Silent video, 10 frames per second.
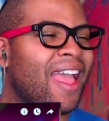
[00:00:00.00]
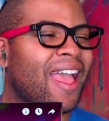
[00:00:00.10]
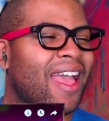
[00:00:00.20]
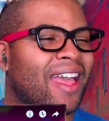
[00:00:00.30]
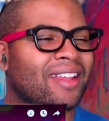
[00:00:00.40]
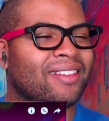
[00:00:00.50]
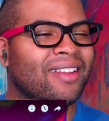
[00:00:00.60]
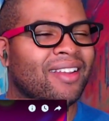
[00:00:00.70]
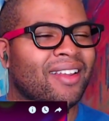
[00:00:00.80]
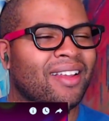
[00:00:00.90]
And
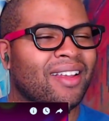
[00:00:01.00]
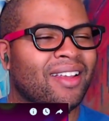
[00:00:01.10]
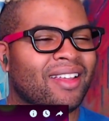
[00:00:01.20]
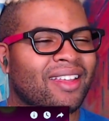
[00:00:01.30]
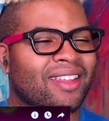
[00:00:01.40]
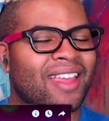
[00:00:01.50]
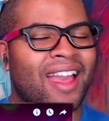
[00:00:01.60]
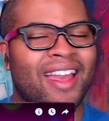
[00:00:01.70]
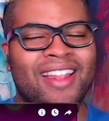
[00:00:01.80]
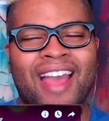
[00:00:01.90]
yeah,
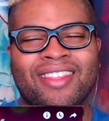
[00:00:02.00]
it had this